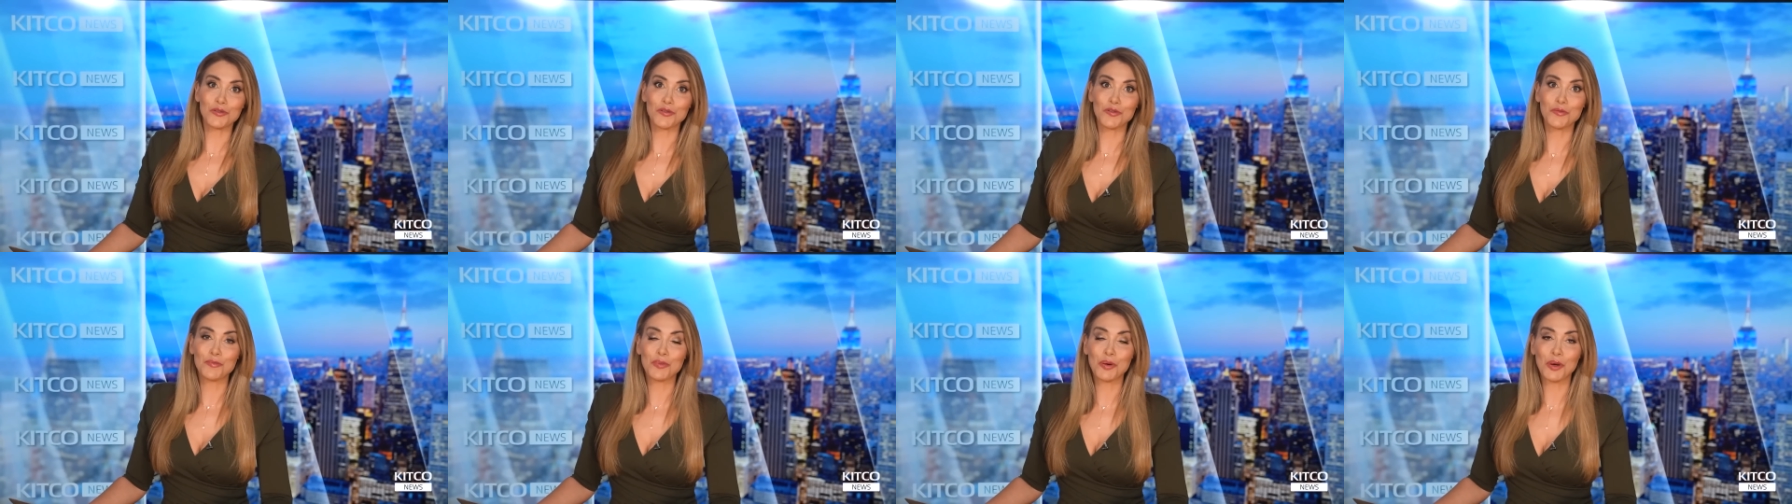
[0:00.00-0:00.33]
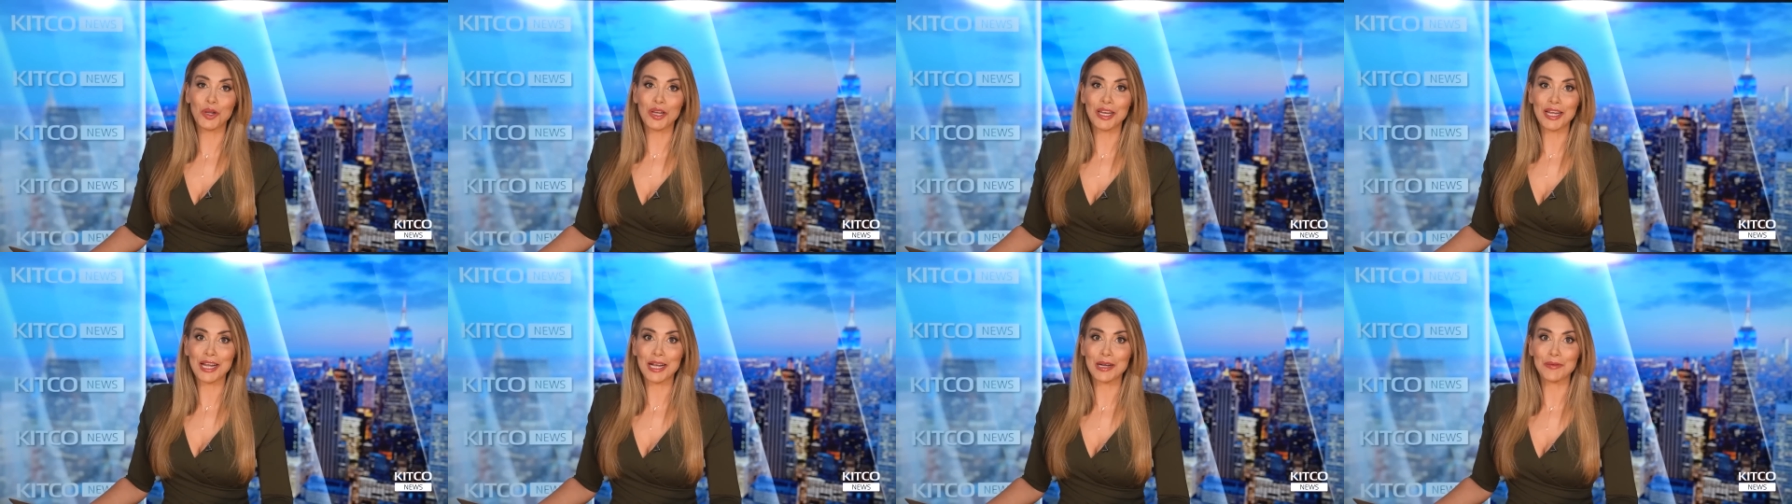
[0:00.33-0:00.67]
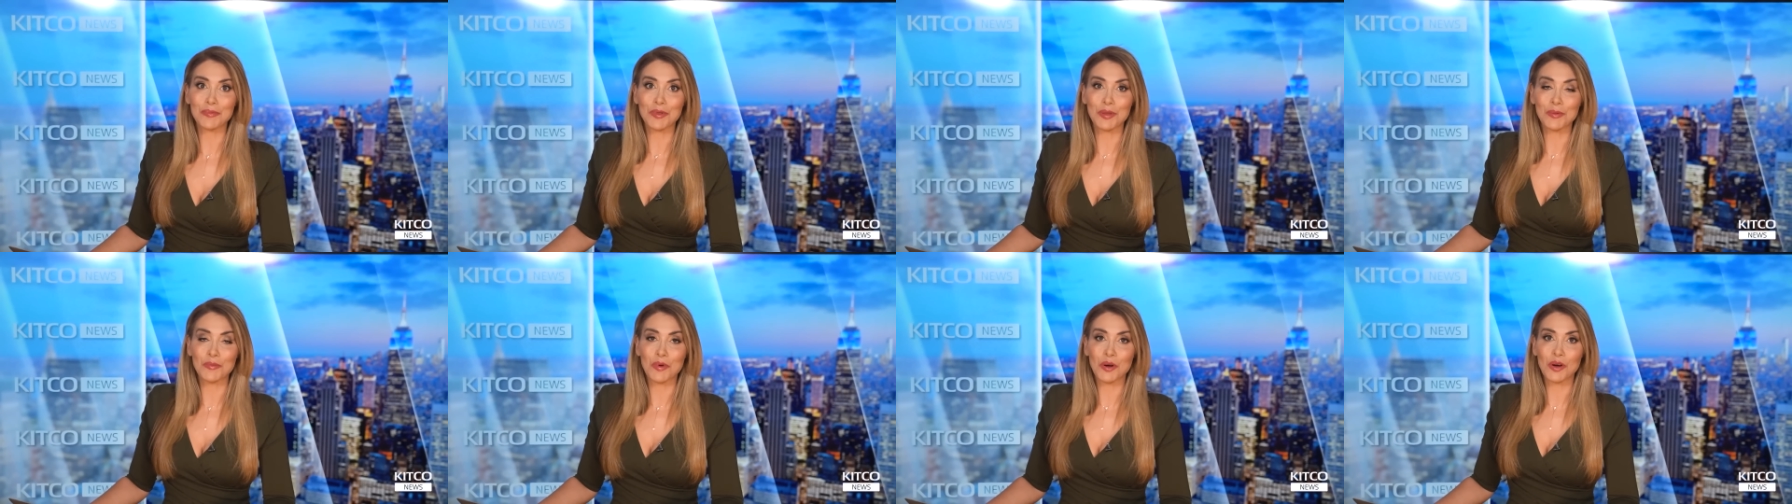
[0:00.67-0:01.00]
of pulling
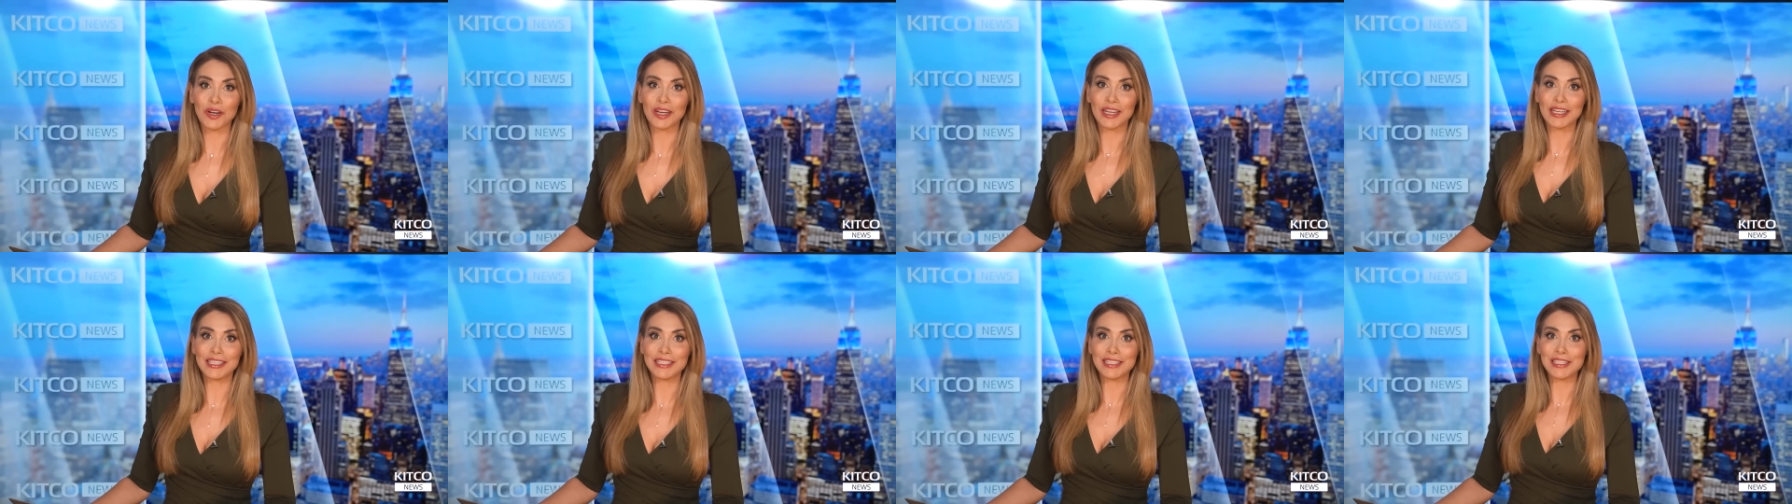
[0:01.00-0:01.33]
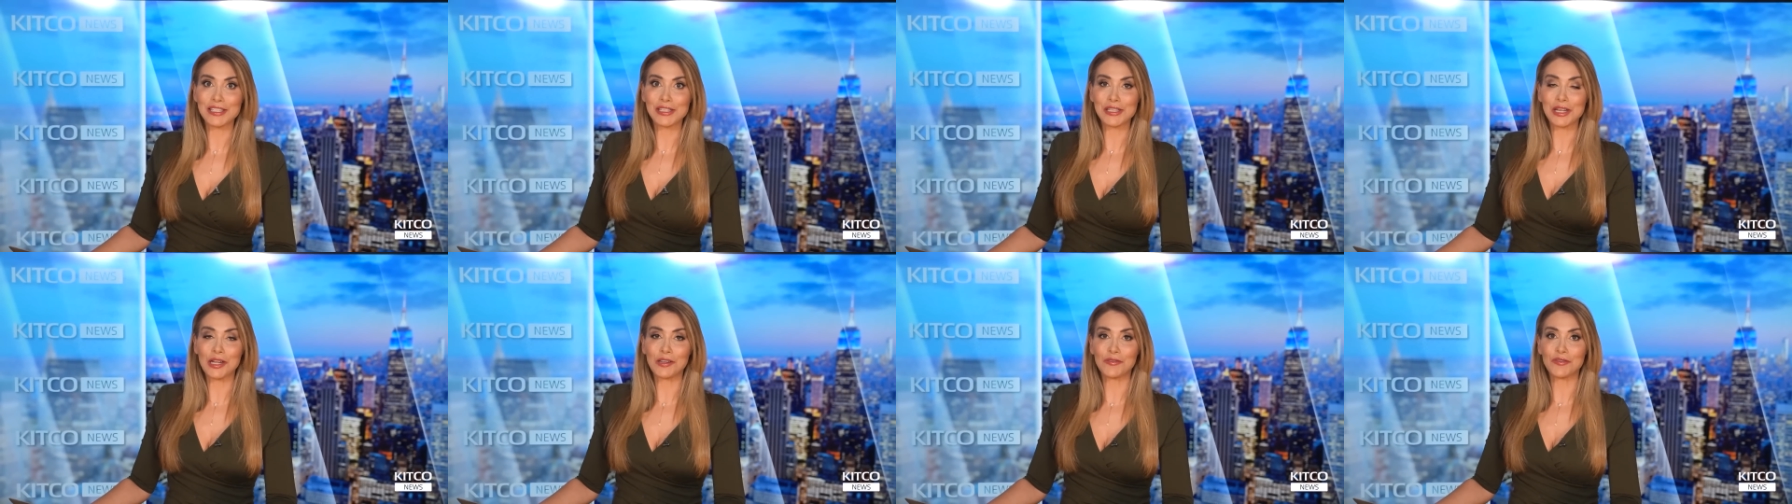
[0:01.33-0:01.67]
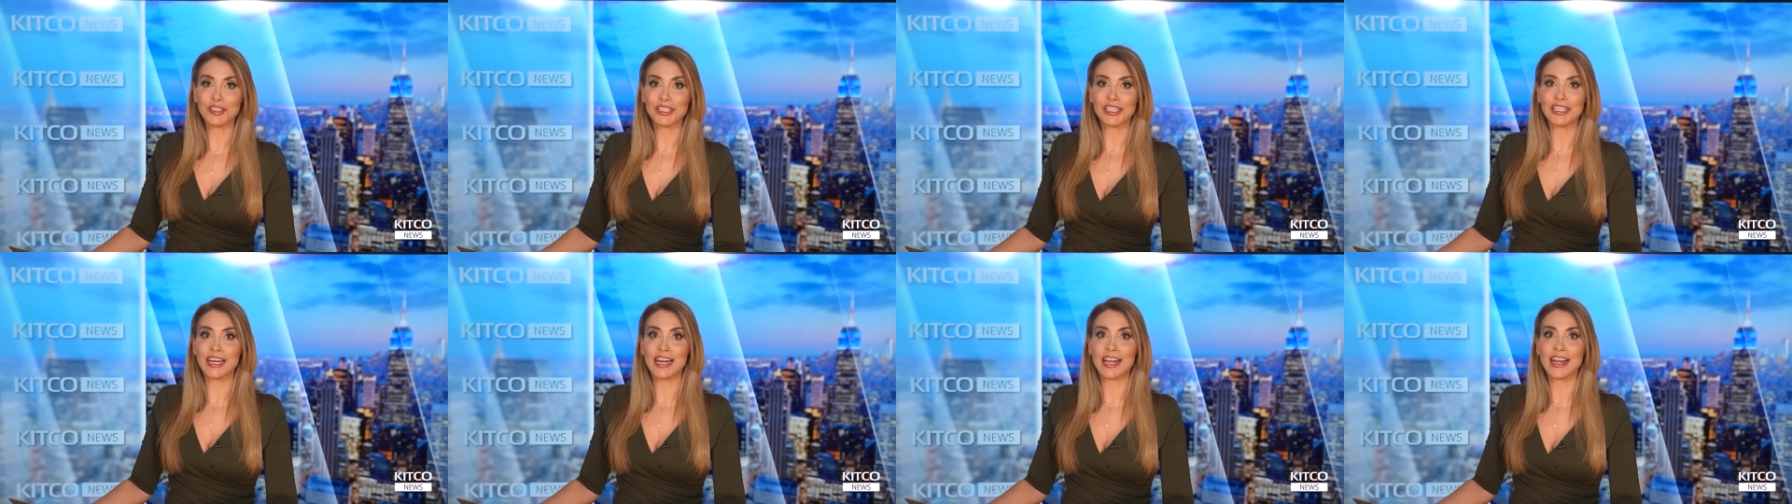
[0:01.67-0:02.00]
up the market itself
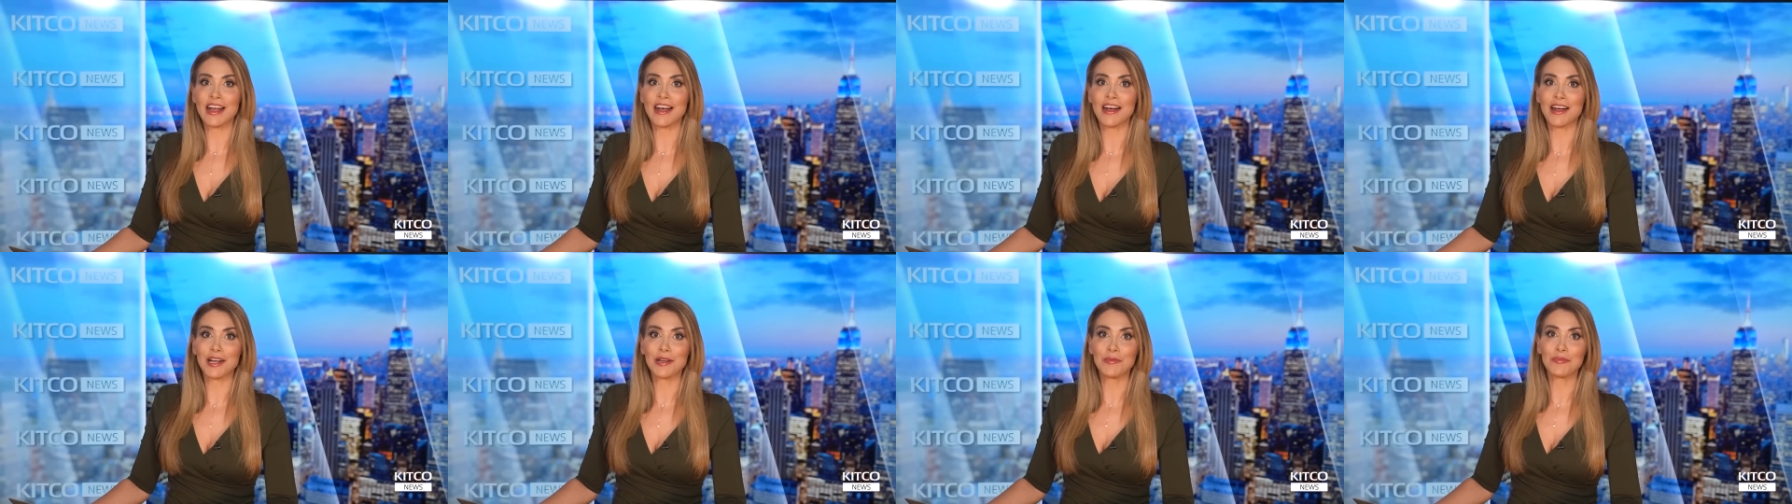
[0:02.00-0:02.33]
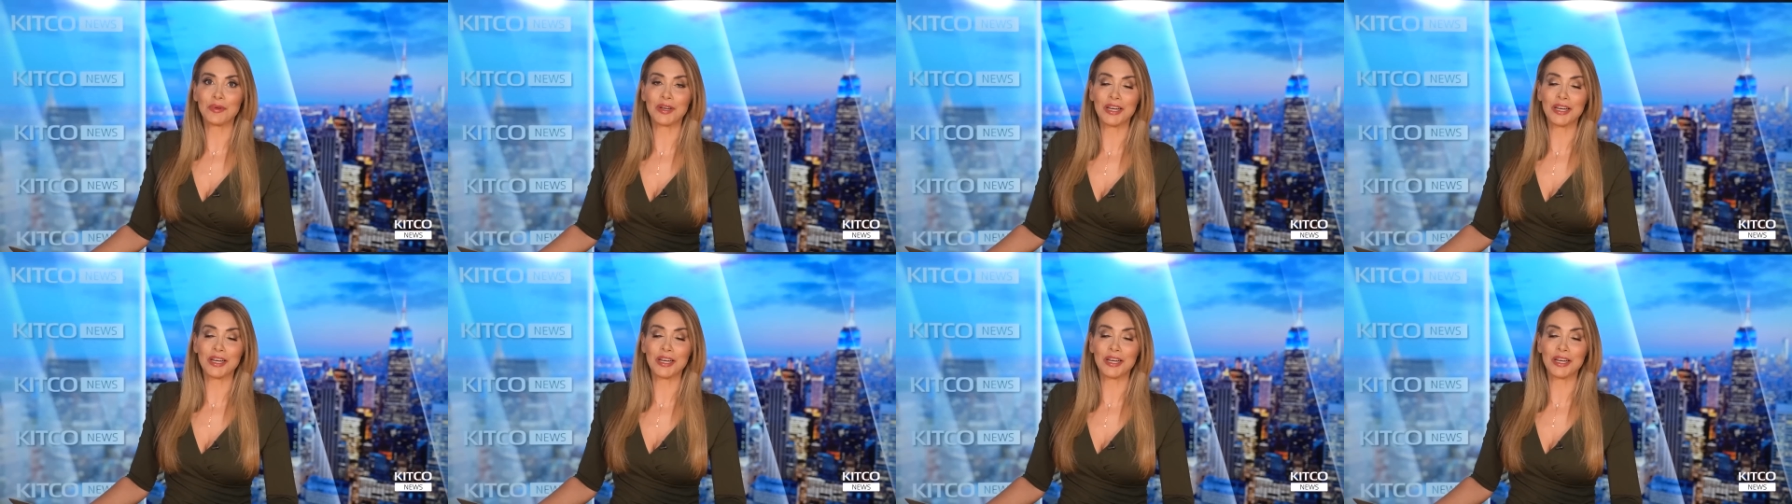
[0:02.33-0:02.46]
as an AI